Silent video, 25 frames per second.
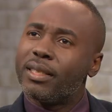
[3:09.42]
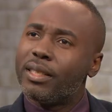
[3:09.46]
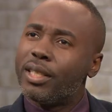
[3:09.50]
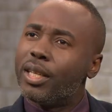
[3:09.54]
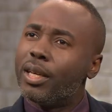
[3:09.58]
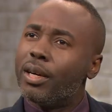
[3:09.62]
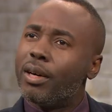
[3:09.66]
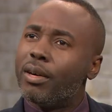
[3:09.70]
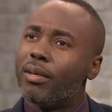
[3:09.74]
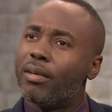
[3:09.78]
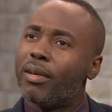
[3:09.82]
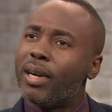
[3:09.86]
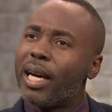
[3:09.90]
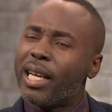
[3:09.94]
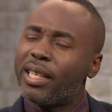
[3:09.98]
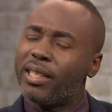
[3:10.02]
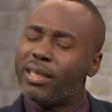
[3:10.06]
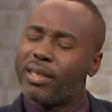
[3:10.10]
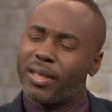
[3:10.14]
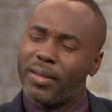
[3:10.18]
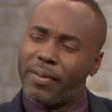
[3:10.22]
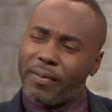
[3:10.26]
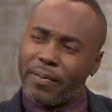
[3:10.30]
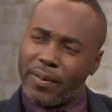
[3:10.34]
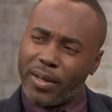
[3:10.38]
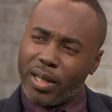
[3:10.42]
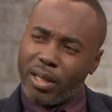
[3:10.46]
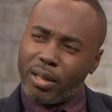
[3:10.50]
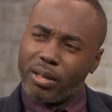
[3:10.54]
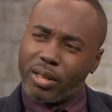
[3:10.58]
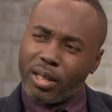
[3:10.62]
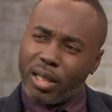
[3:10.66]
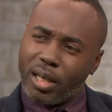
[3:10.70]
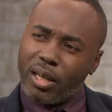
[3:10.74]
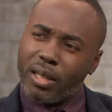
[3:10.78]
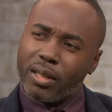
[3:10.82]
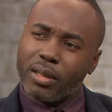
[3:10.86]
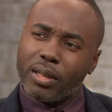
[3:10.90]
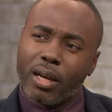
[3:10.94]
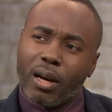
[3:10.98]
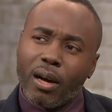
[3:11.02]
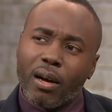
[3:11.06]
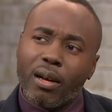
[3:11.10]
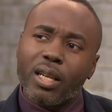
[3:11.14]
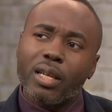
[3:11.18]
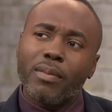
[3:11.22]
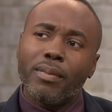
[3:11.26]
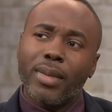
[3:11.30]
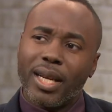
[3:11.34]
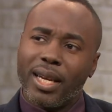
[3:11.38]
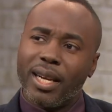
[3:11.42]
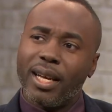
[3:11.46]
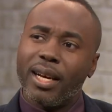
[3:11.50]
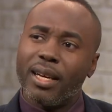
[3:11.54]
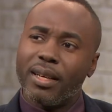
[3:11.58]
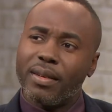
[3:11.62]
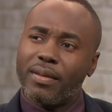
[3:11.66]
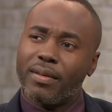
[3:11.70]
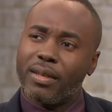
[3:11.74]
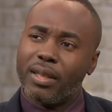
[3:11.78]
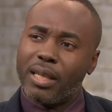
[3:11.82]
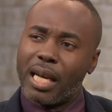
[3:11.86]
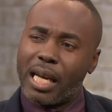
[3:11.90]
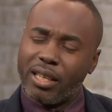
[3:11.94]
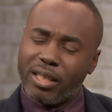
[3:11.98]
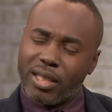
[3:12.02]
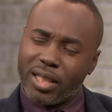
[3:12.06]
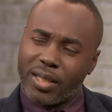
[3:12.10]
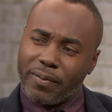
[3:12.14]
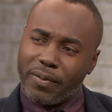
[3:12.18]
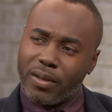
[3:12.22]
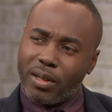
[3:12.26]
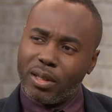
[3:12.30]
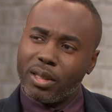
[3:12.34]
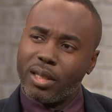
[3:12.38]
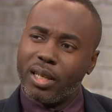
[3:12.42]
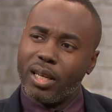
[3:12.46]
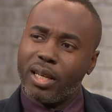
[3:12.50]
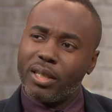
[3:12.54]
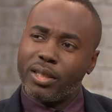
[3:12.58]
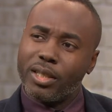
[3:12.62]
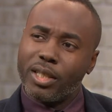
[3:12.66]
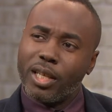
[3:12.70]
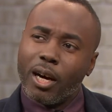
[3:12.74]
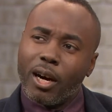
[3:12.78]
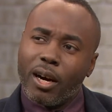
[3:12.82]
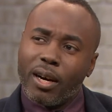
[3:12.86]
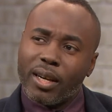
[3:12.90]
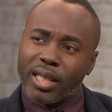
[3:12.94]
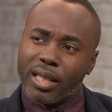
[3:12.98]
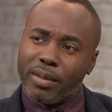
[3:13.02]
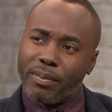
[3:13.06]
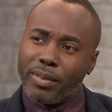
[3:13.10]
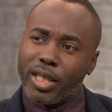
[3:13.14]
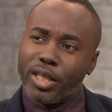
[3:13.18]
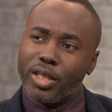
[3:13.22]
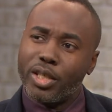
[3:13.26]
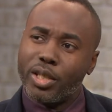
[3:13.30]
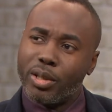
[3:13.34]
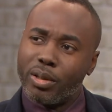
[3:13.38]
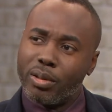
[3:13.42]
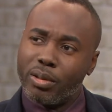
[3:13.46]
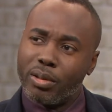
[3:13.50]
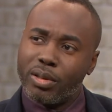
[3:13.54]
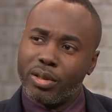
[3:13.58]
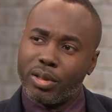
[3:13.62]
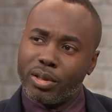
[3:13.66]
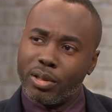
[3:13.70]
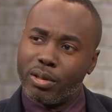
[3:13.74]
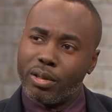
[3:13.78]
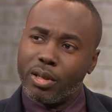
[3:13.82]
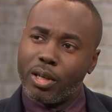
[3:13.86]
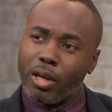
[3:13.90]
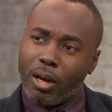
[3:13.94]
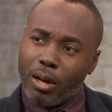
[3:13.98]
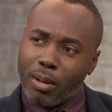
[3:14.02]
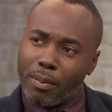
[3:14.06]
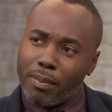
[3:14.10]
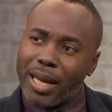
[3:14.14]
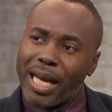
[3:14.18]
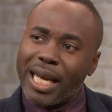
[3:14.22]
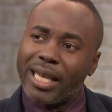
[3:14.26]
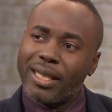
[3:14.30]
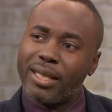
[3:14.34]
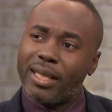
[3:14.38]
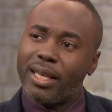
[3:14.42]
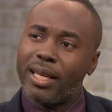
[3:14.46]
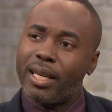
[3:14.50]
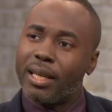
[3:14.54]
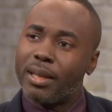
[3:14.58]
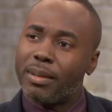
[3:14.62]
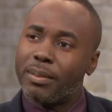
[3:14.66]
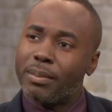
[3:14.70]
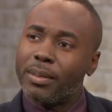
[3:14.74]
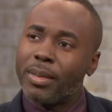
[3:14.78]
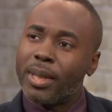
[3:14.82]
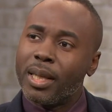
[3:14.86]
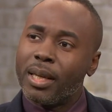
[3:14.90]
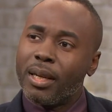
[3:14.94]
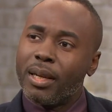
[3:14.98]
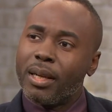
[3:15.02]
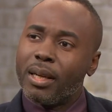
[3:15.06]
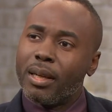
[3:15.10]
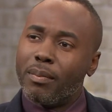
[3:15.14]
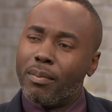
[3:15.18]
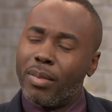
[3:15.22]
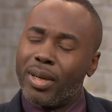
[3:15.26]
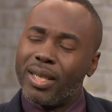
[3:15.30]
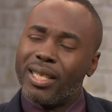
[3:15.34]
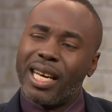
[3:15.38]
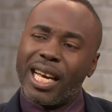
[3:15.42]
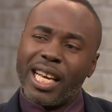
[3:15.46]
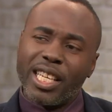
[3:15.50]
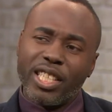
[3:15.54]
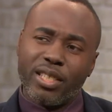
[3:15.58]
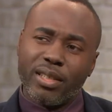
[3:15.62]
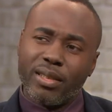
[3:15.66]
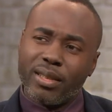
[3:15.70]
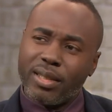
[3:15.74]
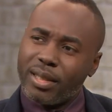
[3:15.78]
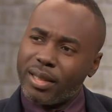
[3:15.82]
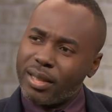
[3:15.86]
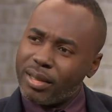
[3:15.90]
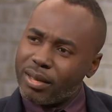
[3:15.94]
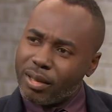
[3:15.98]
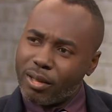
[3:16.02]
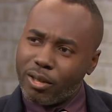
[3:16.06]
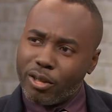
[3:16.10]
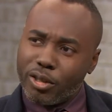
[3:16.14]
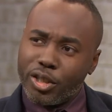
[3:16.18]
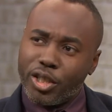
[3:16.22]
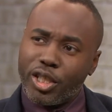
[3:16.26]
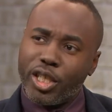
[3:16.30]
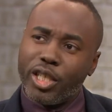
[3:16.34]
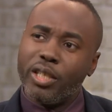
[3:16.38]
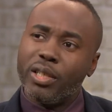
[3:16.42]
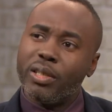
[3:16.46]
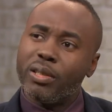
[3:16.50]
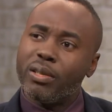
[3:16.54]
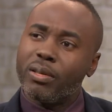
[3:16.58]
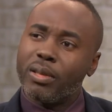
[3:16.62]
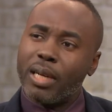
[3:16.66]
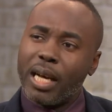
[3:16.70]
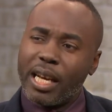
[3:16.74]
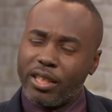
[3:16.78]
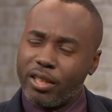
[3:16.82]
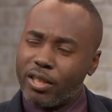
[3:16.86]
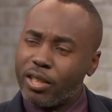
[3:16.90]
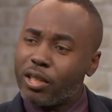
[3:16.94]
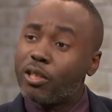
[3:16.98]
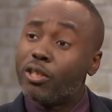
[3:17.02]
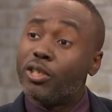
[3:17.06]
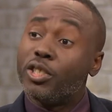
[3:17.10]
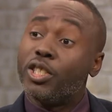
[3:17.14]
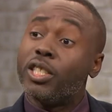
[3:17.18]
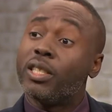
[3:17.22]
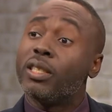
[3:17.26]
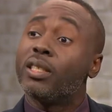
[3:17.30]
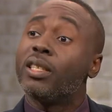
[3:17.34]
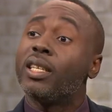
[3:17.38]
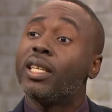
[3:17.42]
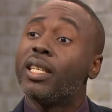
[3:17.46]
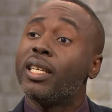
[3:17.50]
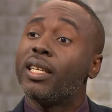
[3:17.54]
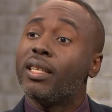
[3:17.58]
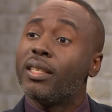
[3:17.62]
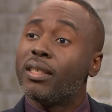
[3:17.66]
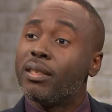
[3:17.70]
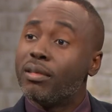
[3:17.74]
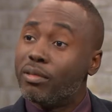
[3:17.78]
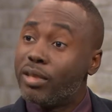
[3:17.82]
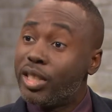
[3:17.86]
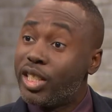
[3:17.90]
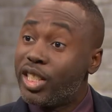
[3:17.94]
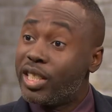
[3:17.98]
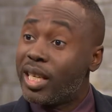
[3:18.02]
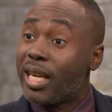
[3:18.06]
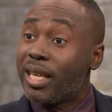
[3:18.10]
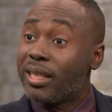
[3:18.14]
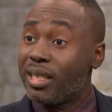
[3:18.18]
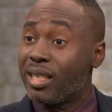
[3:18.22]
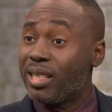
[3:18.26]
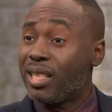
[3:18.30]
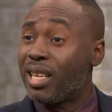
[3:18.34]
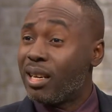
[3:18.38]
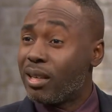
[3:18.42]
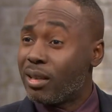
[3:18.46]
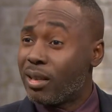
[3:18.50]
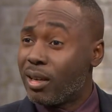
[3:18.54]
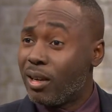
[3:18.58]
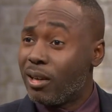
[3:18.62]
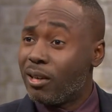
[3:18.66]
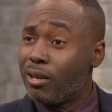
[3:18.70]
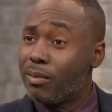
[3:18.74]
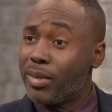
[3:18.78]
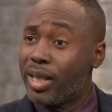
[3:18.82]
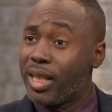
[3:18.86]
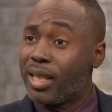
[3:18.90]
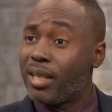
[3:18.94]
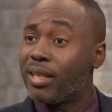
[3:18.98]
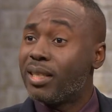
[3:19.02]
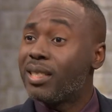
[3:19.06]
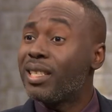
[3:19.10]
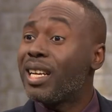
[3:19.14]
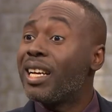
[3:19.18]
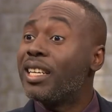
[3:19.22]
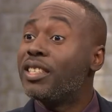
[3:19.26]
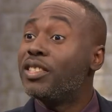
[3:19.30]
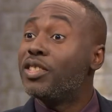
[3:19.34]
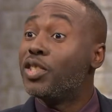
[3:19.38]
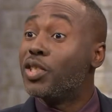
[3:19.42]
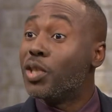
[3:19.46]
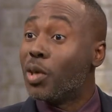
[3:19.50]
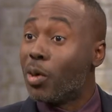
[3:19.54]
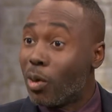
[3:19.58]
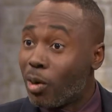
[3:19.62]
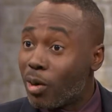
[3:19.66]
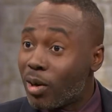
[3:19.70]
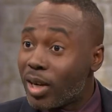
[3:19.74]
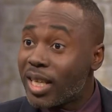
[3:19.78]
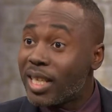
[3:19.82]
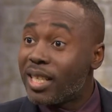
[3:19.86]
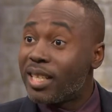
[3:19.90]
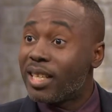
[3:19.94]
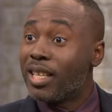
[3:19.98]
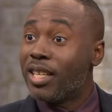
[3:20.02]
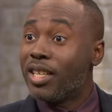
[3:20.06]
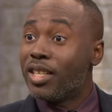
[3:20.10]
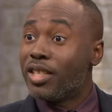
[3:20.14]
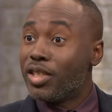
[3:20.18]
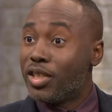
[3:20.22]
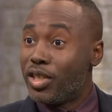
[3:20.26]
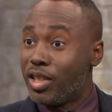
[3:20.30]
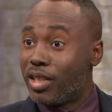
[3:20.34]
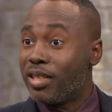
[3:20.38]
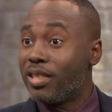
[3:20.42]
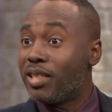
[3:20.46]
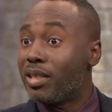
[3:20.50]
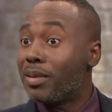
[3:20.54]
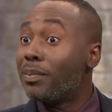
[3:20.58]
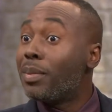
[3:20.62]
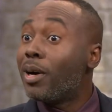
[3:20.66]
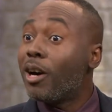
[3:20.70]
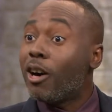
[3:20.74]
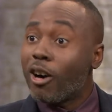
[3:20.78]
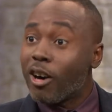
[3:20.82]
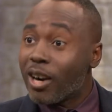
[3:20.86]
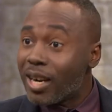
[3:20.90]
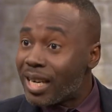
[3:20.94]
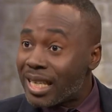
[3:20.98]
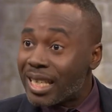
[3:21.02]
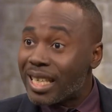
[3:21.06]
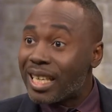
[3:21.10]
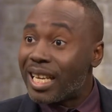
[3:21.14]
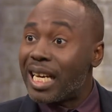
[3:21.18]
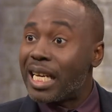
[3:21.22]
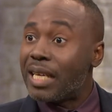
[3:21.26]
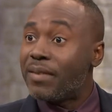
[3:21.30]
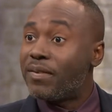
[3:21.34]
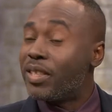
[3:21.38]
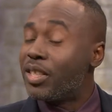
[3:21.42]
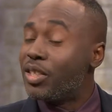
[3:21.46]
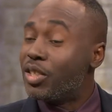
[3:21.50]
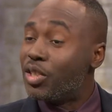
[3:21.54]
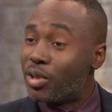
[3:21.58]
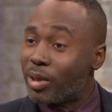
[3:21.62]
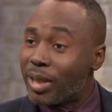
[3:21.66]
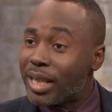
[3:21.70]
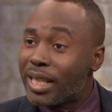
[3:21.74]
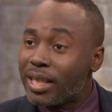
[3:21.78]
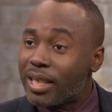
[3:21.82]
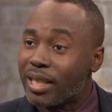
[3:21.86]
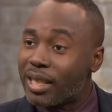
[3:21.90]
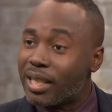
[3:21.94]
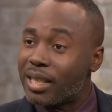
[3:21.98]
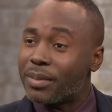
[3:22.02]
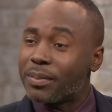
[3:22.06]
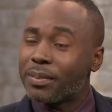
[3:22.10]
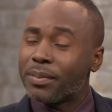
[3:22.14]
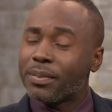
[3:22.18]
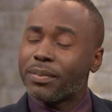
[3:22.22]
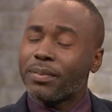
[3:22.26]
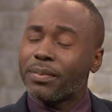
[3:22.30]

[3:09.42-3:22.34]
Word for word: you know, I just felt God calling my life. I just felt God tugging me to, to come back to him. But I just continue, I just continually rejected that call because I enjoyed just the partying life and drinking.